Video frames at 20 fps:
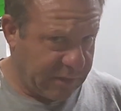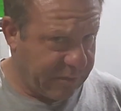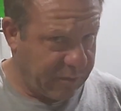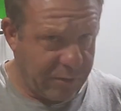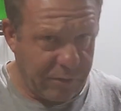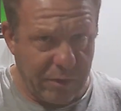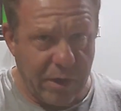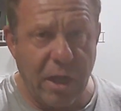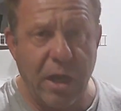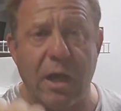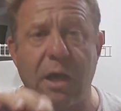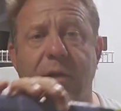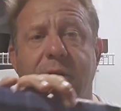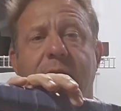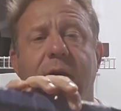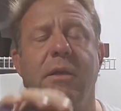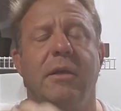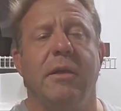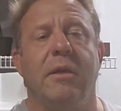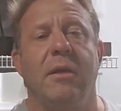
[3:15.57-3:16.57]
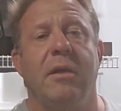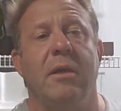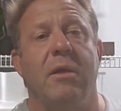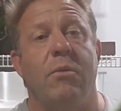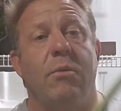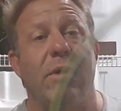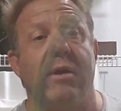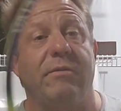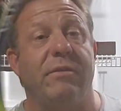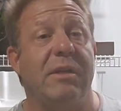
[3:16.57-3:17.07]
or not,
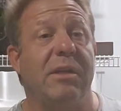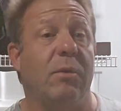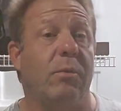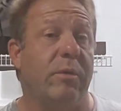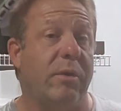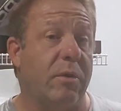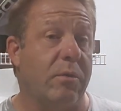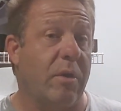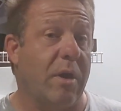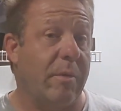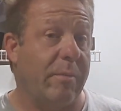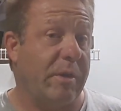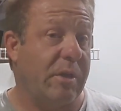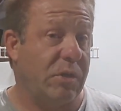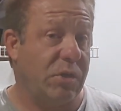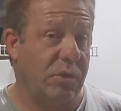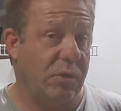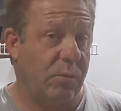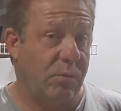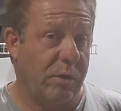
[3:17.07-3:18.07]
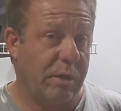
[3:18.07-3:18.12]
we have to deal with the grommet issue.